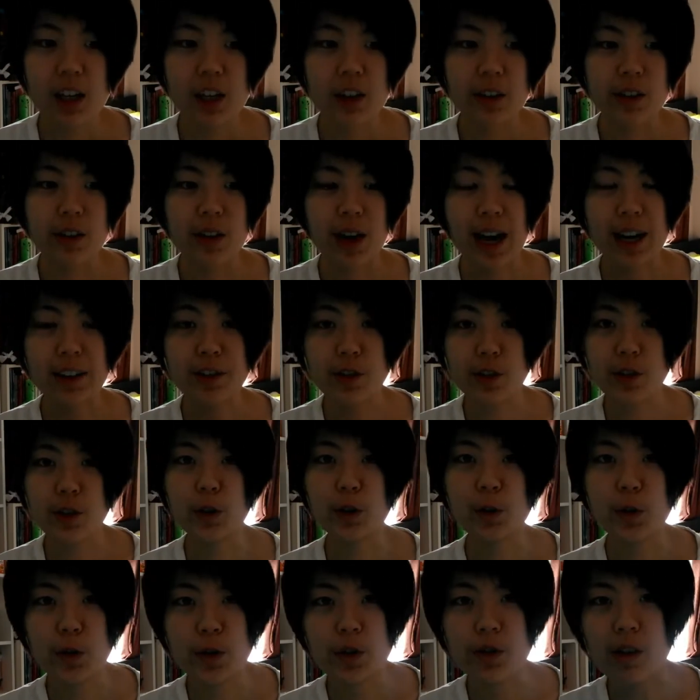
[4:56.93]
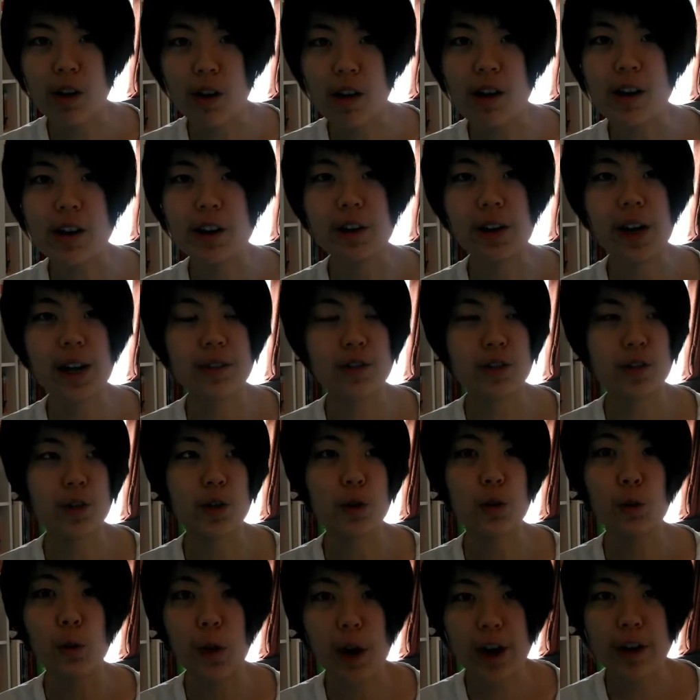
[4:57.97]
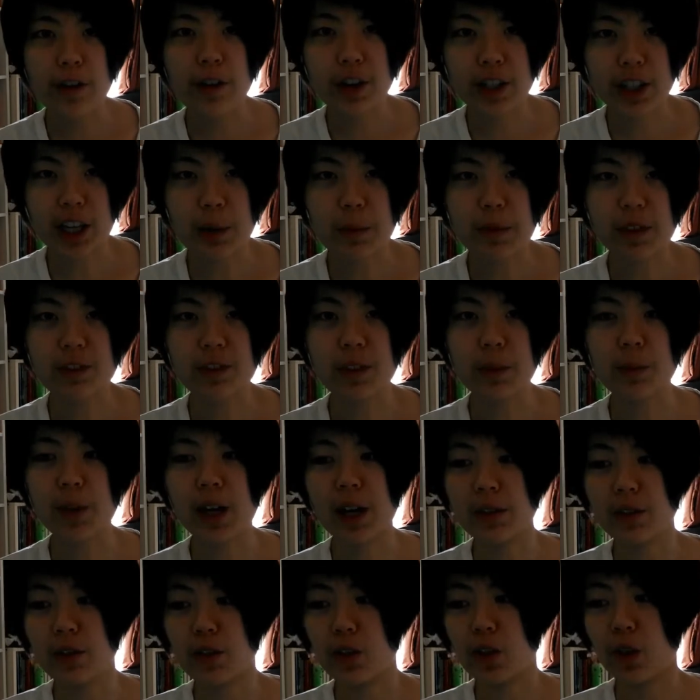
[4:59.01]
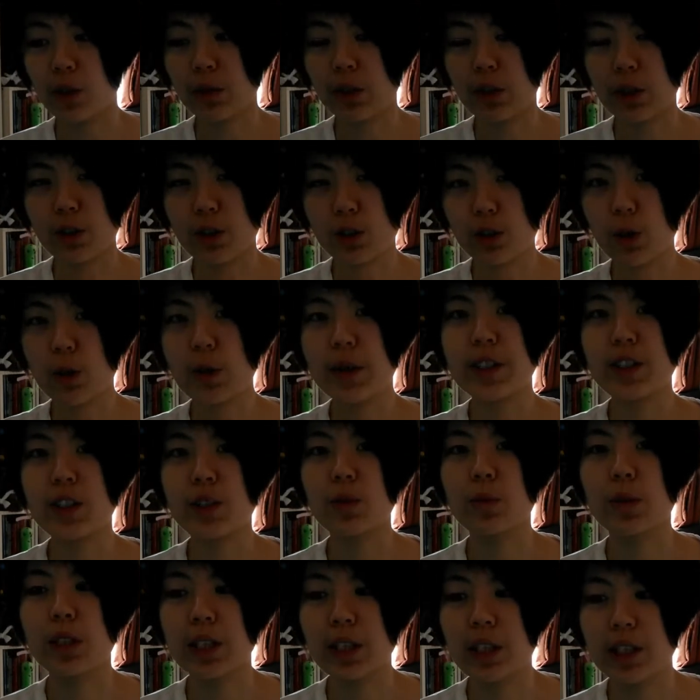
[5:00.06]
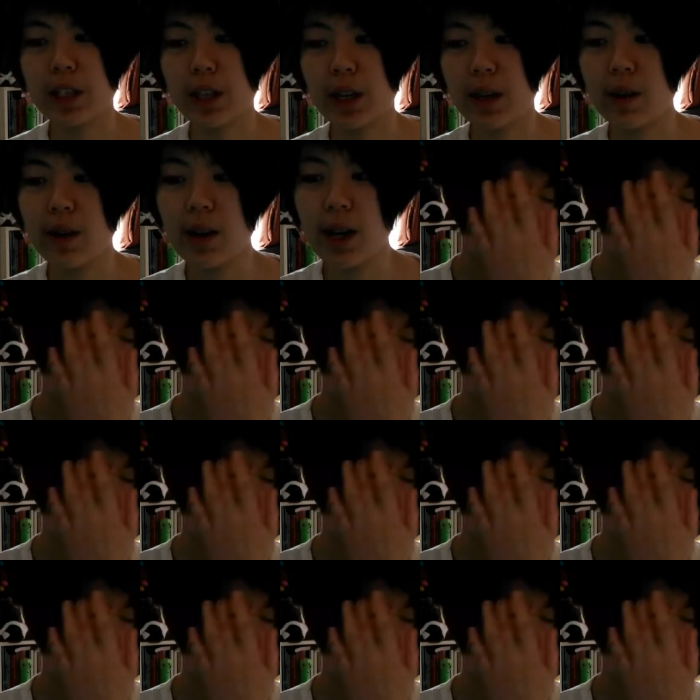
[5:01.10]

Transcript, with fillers: You have to know who you are, you have to know where you're coming from, you have to know the stories you want to tell.